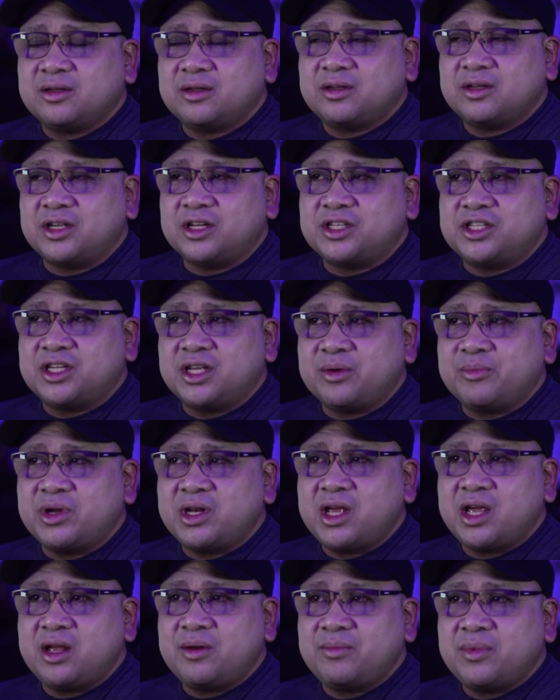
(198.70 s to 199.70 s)

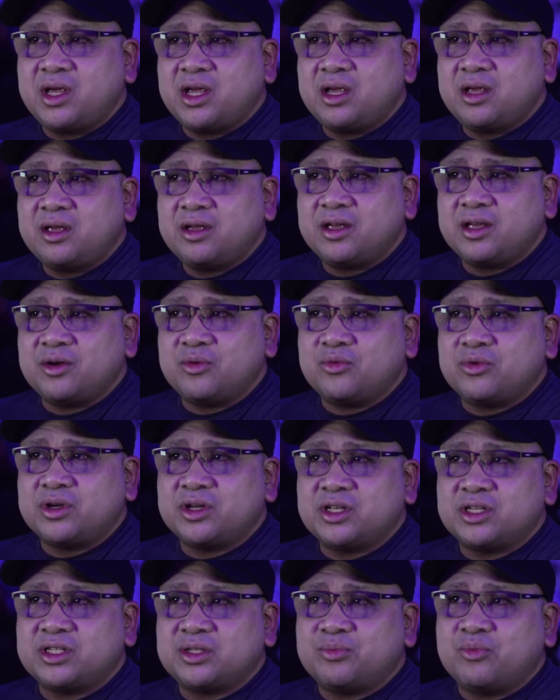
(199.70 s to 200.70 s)
intimidate me. It
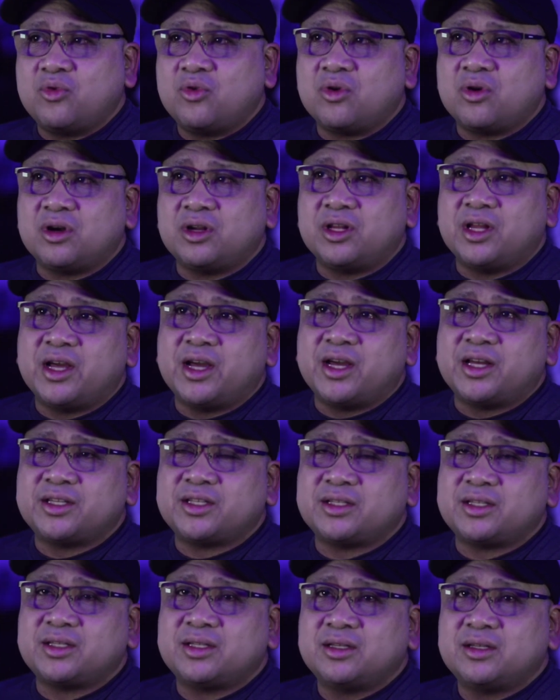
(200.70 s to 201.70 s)
was more or
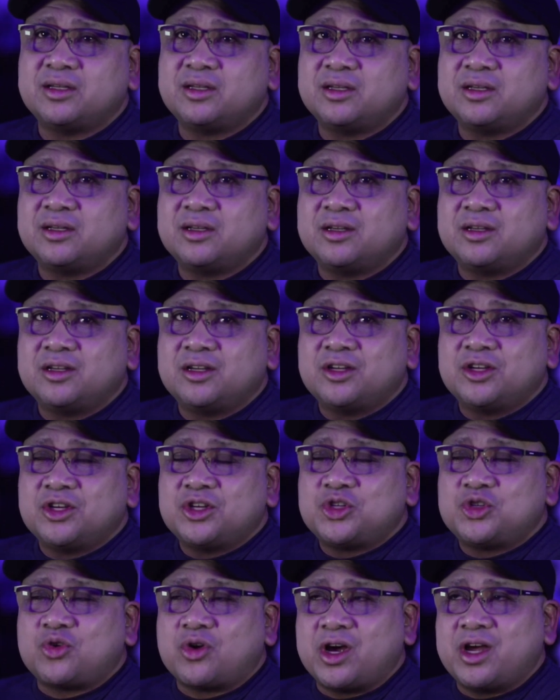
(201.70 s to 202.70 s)
less
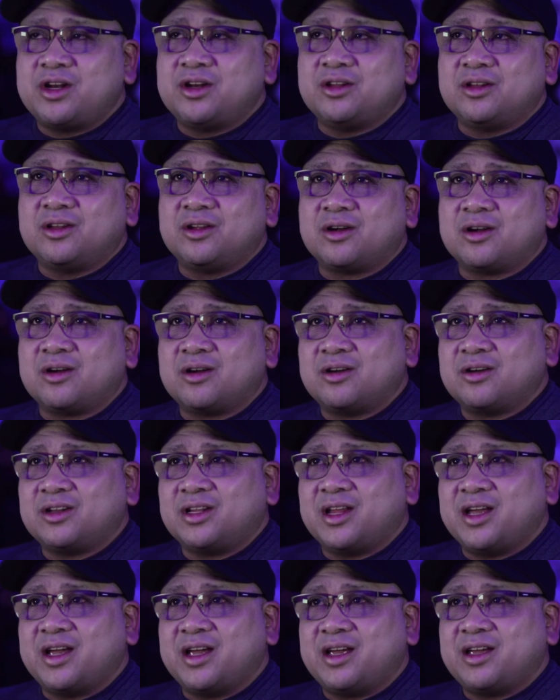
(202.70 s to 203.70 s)
trying to learn
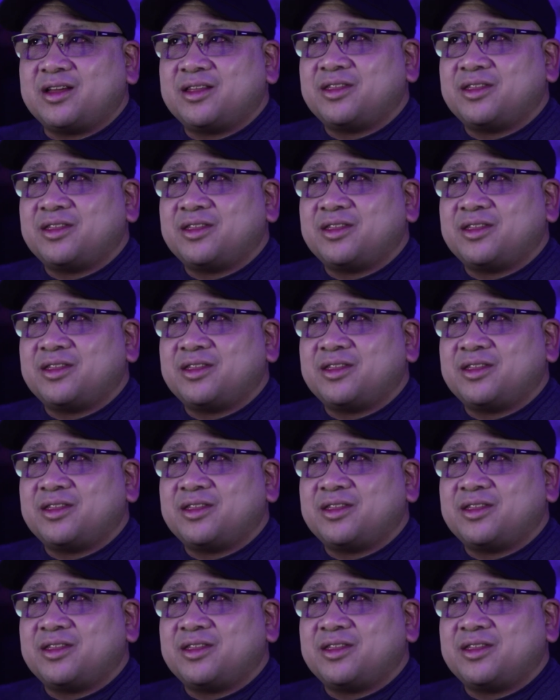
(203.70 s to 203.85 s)
like